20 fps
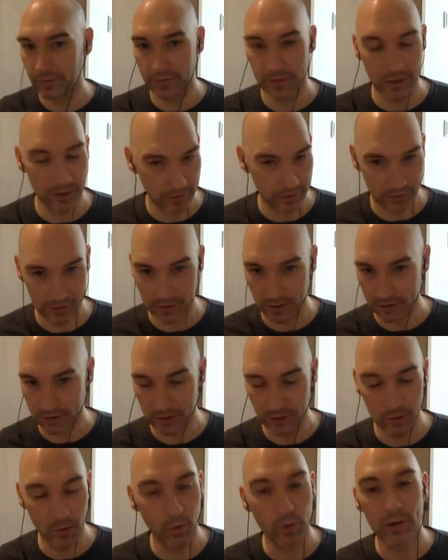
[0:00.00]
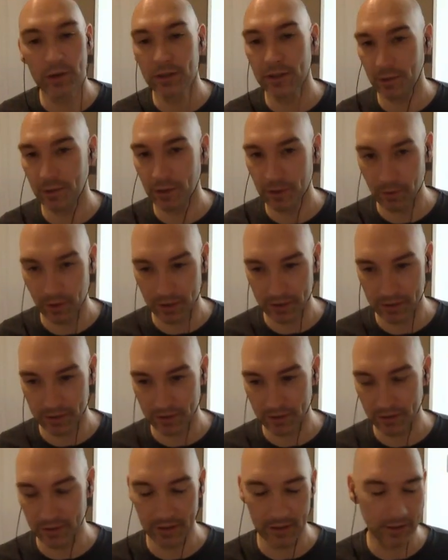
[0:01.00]
there's going to be
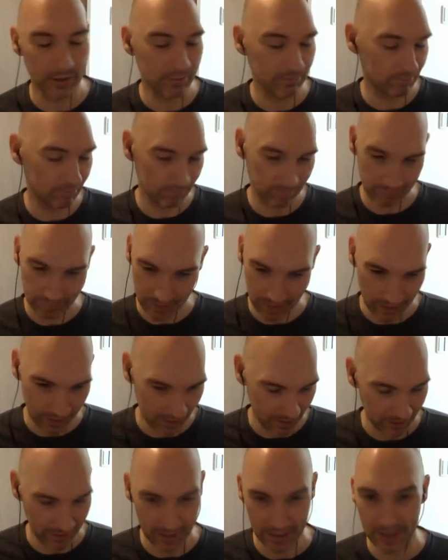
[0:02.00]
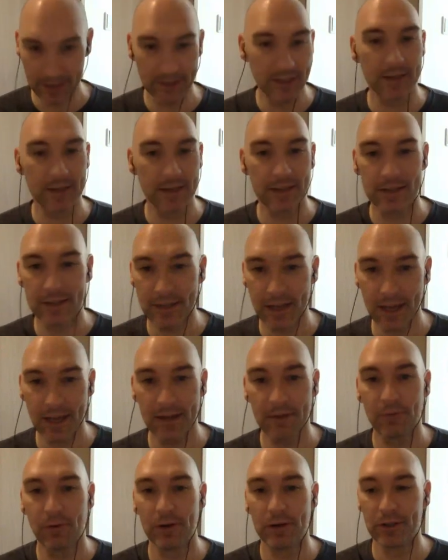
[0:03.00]
questions. And again, at the end of the
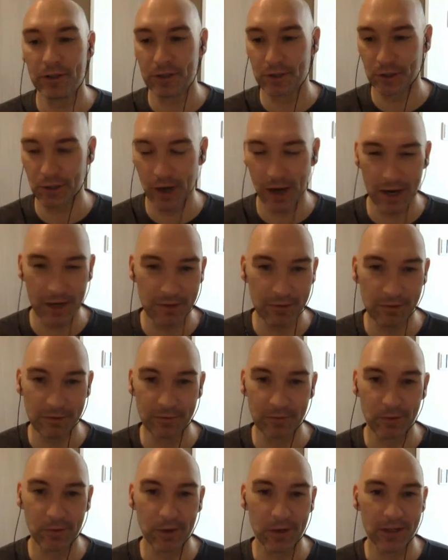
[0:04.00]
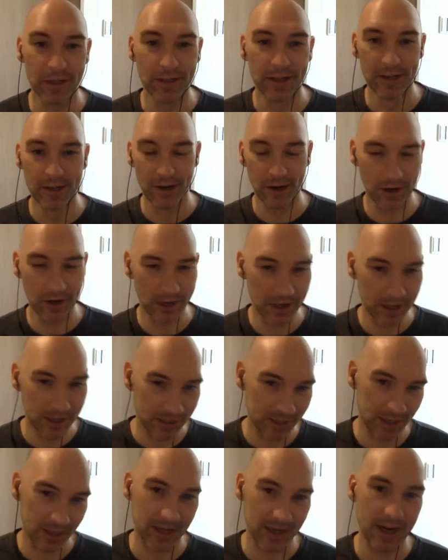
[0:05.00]
day, what you're trying to avoid are any
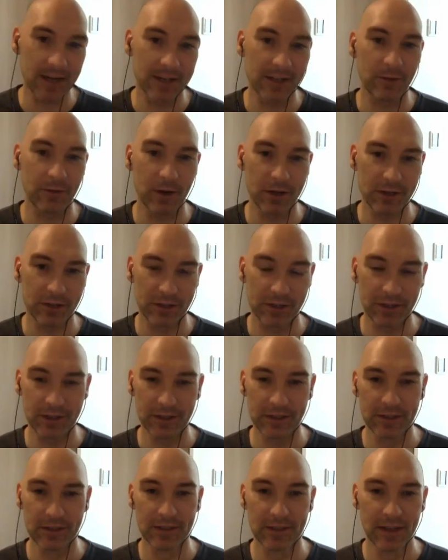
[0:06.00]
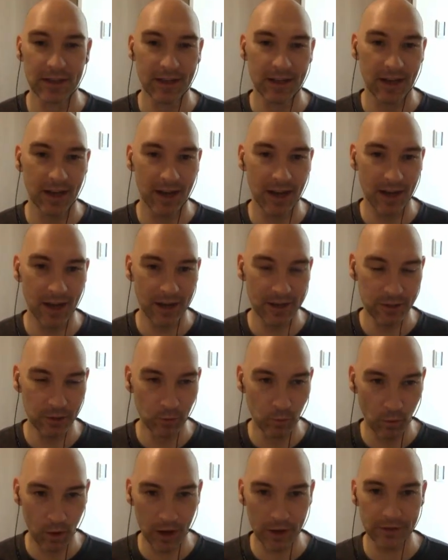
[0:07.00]
kind of questions.
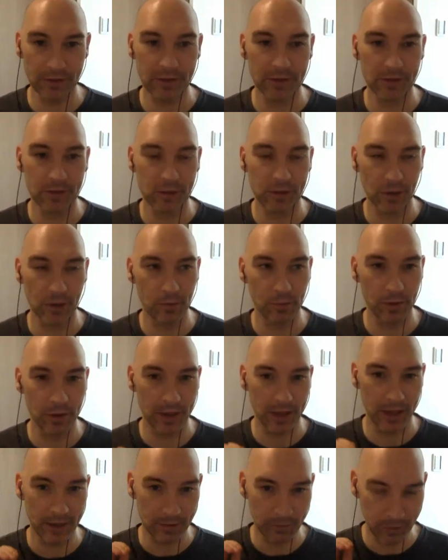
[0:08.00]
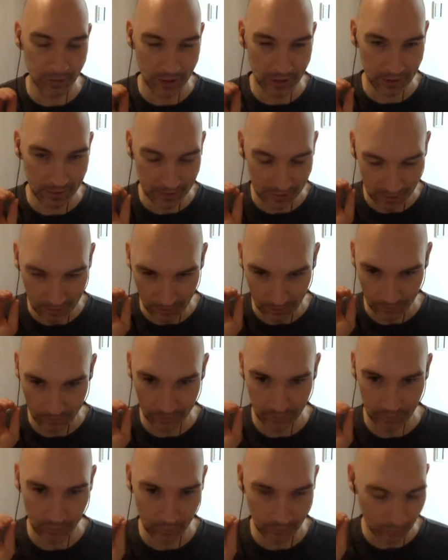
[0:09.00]
You want to show with it,
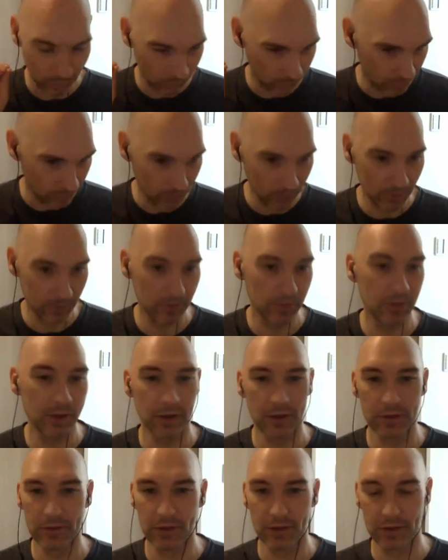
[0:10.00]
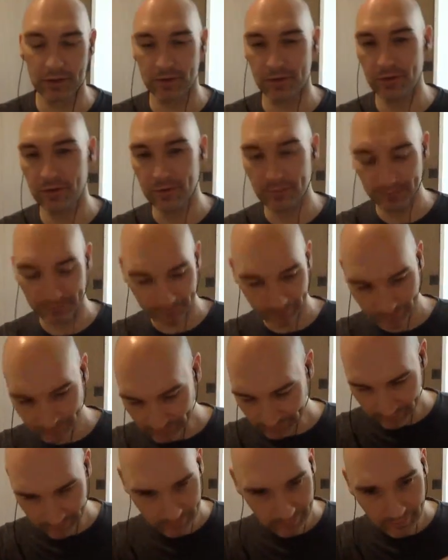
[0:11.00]
there's
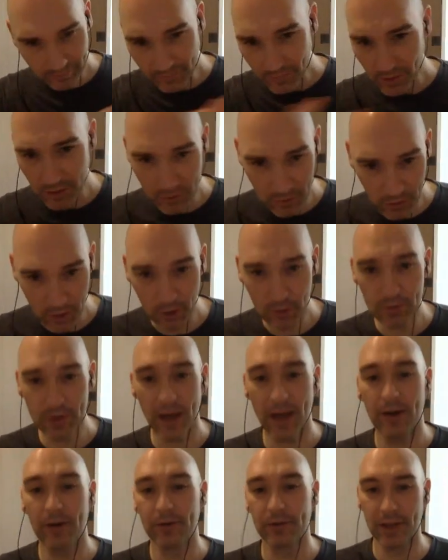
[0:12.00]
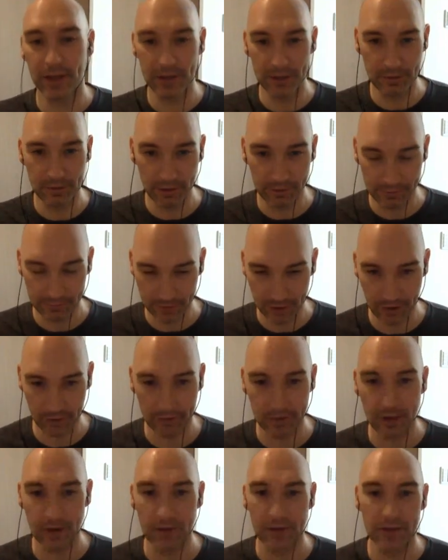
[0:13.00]
no doubt that you have followed all